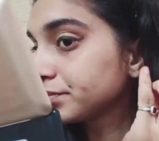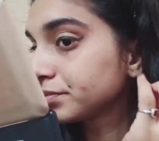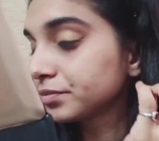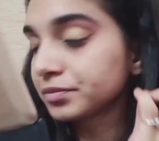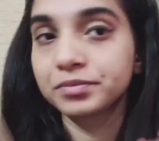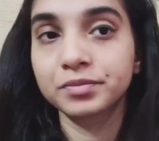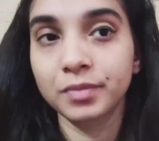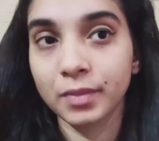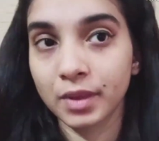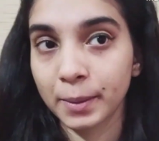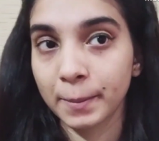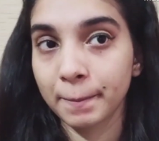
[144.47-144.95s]

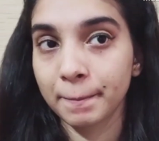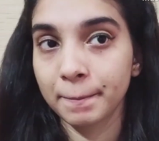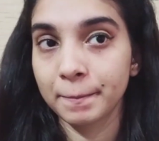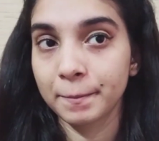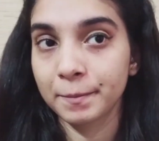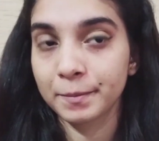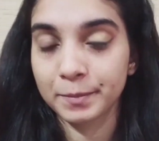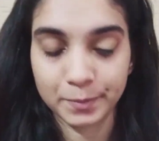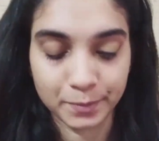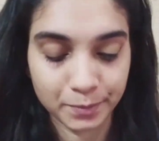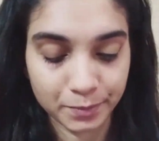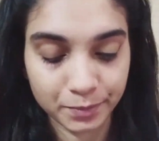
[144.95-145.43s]
just
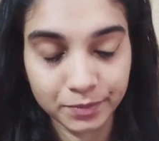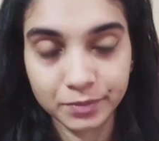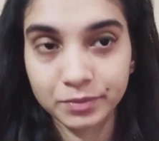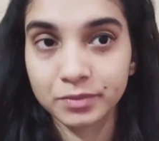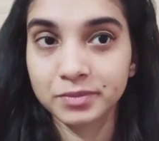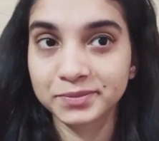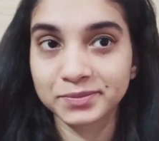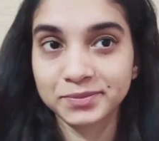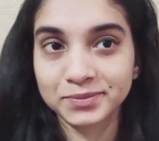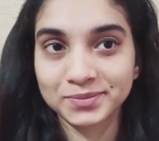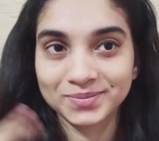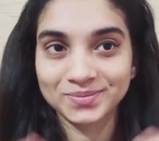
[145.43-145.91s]
repeat the
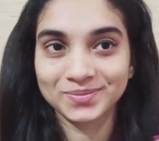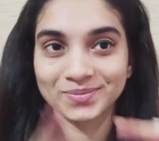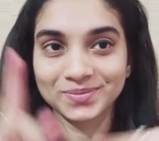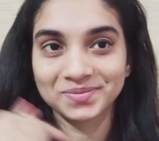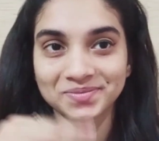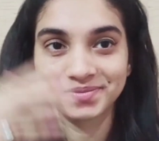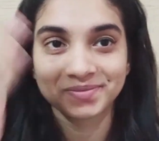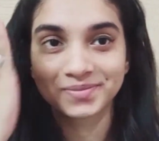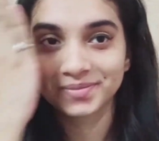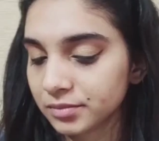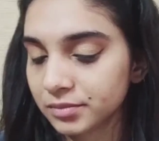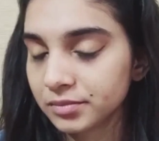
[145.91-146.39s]
same
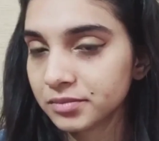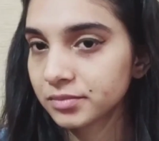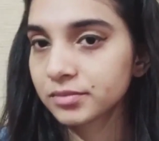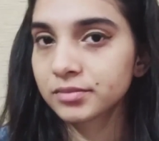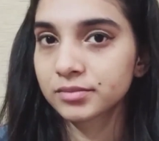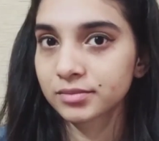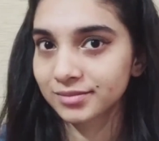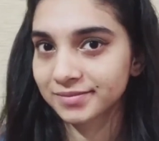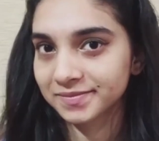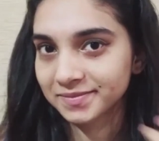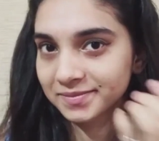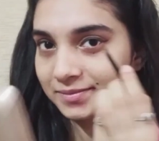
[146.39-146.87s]
process to the
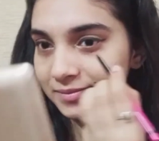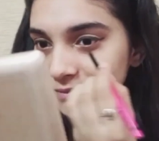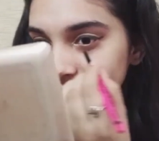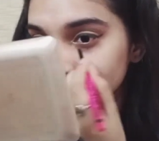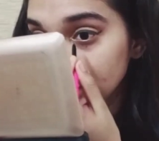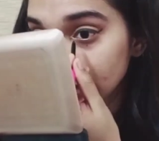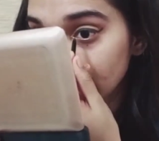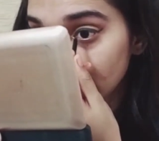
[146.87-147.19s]
other eye.